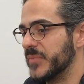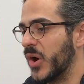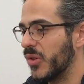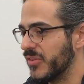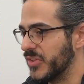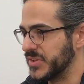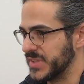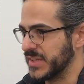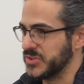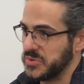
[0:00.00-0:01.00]
All of those
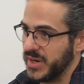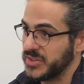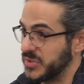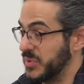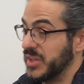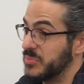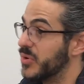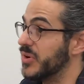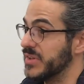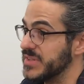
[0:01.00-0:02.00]
things are actually really
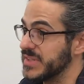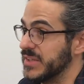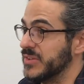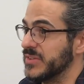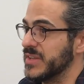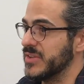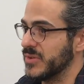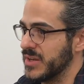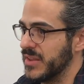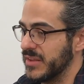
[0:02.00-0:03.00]
important skills that you
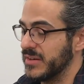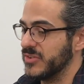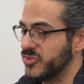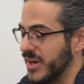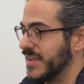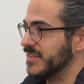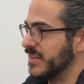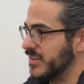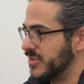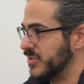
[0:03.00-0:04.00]
can then
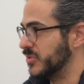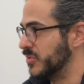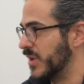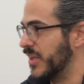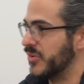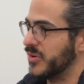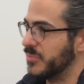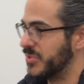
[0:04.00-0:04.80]
translate to other